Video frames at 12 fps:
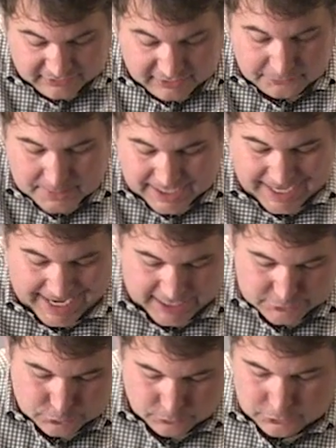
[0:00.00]
is my
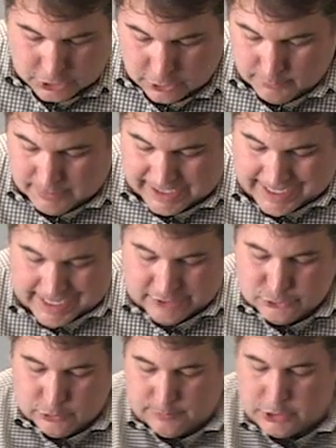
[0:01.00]
actual tote, my
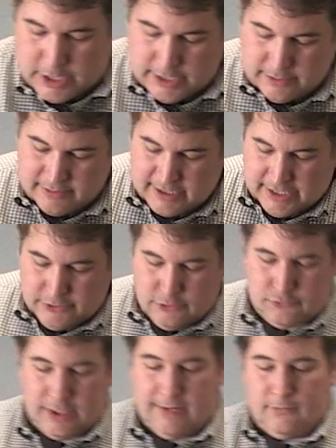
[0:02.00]
actual product that I do
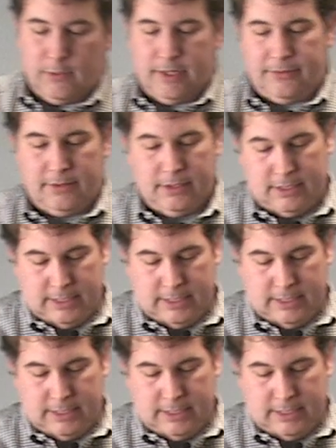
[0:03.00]
travel with.